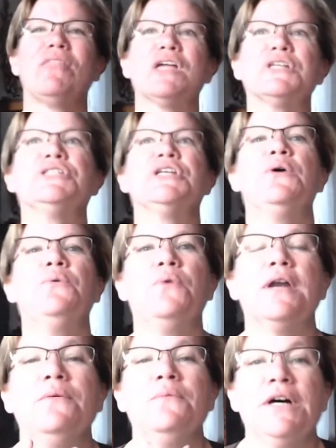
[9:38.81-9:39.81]
So
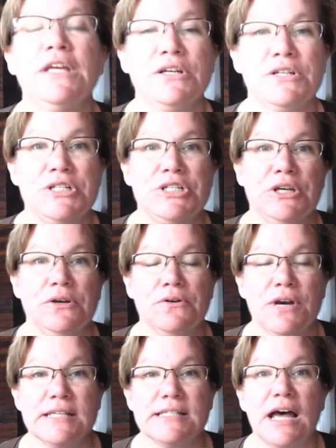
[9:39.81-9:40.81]
what I want you to do
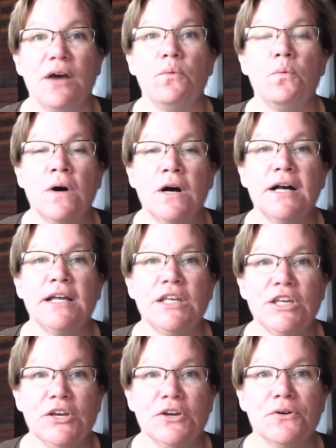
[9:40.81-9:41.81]
is I want
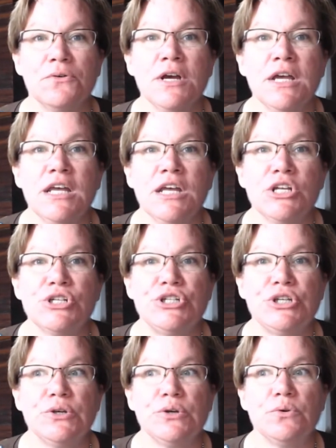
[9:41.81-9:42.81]
you
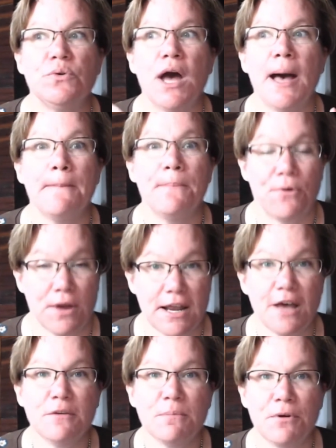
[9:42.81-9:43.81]
to print
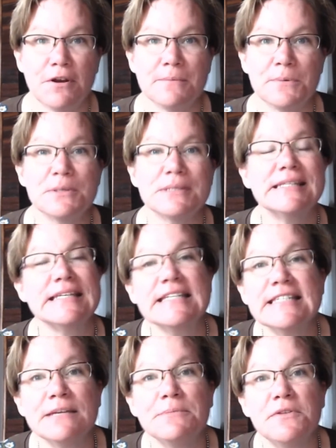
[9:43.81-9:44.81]
out the printable, see
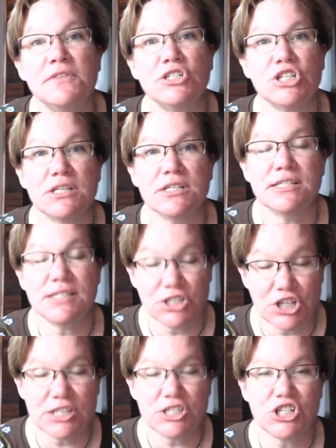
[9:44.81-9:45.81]
some of the
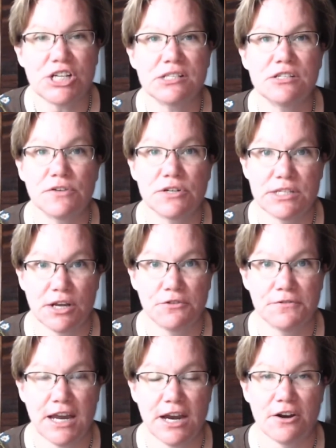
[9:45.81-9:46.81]
suggestions for
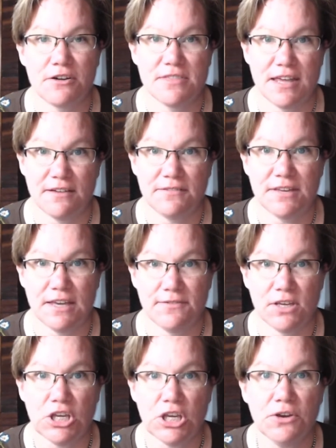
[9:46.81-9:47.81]
self-care that I've
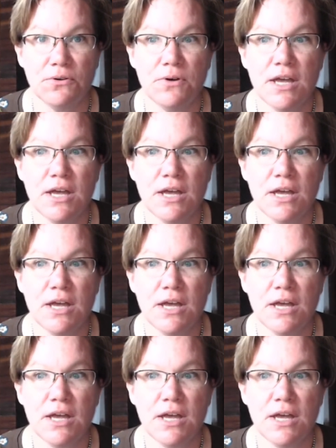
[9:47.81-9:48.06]
given you,